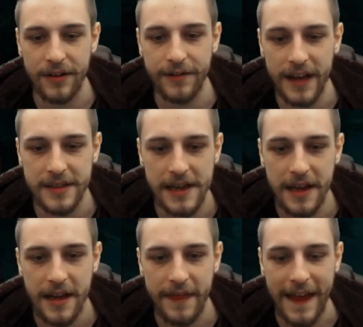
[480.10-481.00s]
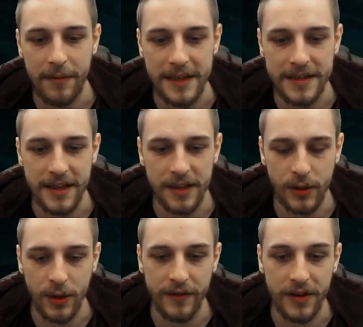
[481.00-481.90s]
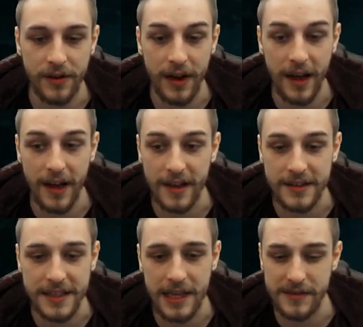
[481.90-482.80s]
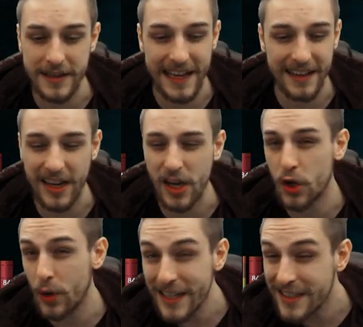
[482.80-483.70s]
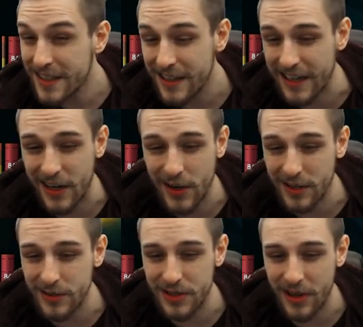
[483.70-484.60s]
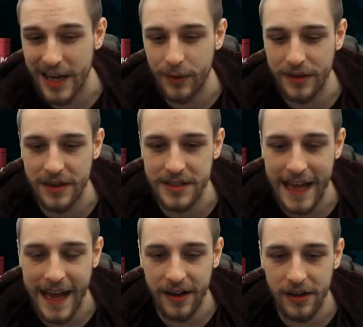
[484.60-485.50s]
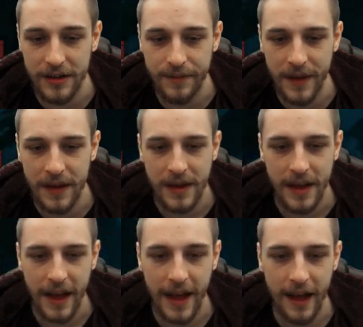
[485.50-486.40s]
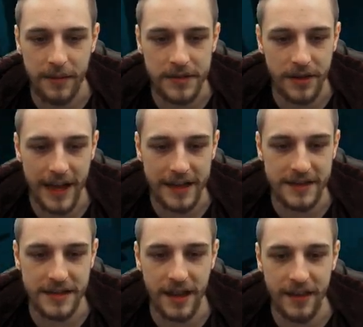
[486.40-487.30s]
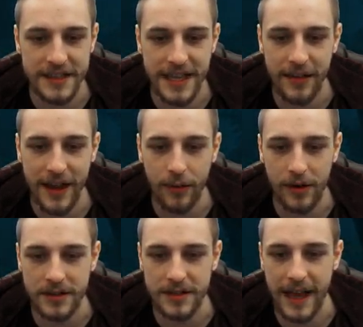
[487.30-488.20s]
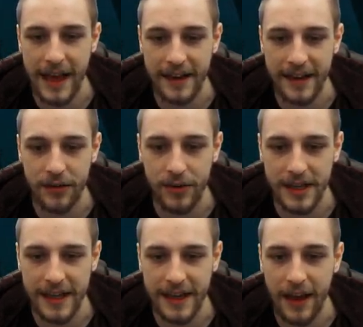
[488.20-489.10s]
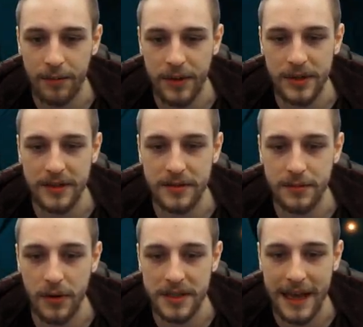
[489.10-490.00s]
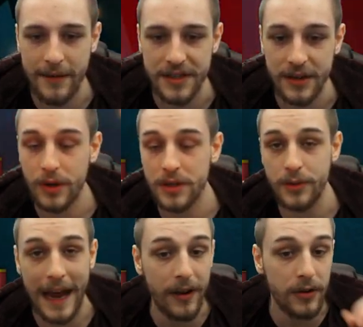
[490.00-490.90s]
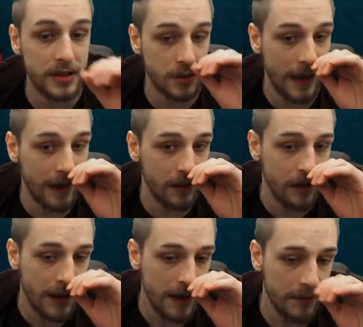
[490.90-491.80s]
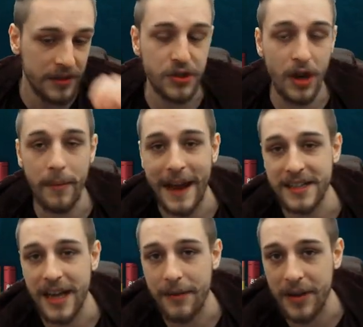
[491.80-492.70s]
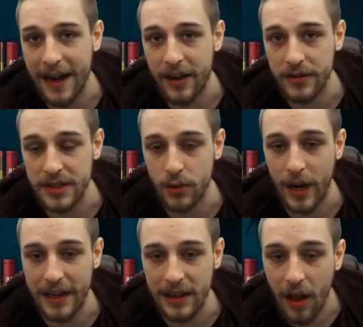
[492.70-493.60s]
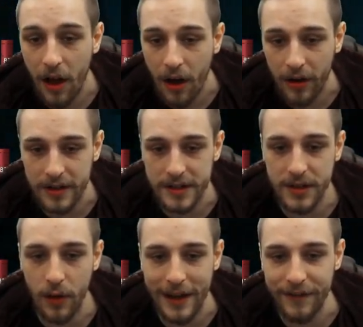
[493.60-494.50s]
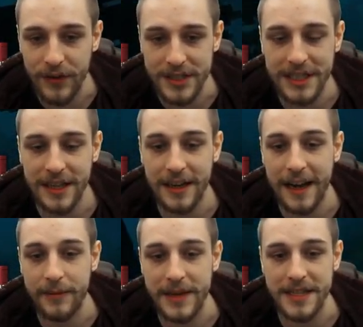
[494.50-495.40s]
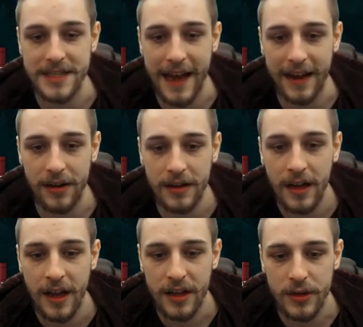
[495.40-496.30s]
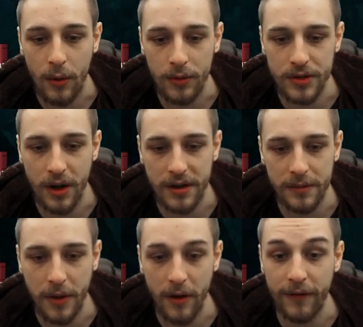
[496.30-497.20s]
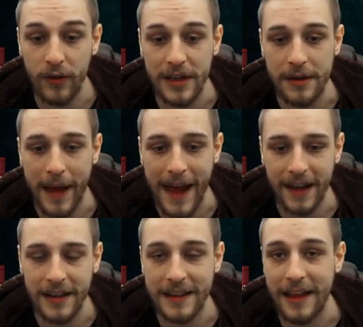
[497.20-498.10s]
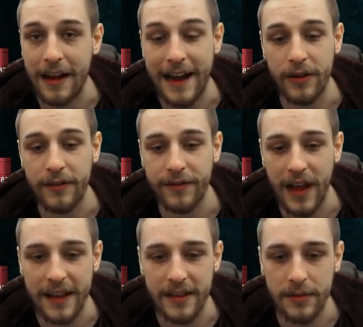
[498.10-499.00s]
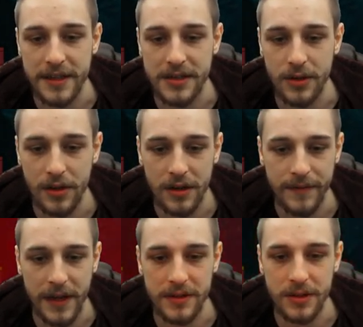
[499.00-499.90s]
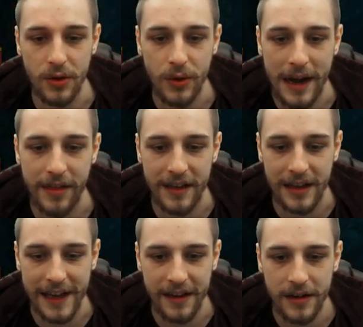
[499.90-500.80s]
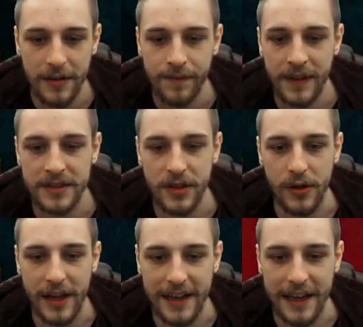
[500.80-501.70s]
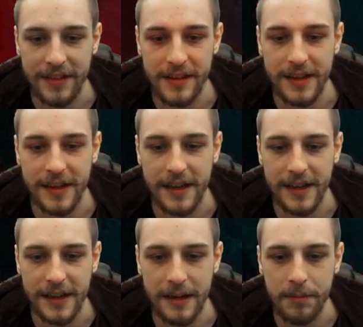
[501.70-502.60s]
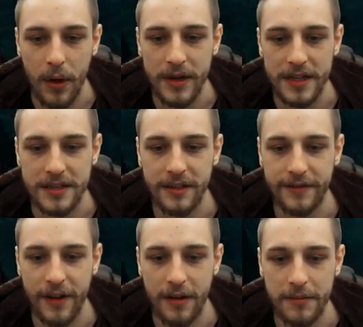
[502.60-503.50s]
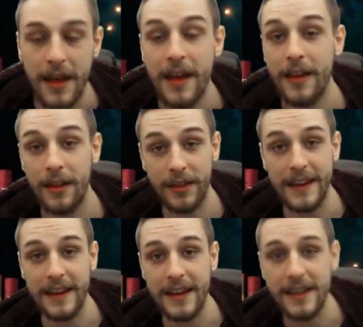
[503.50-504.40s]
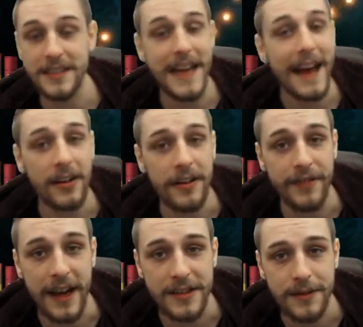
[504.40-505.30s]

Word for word: effect. That means that you have a, uh, successfully hit like a crit, like a critical strike when they're staggered. Um, so that's uh, that's how that works, and it can really help you deal some bonus damage. It works with arrows as well, but the drawback time on arrows is quite long. So if you see that an enemy is staggered, don't draw your bow fully back. Let that arrow fly a little bit sooner, you know, sooner rather than later, so you can get the bonus from the stagger effect.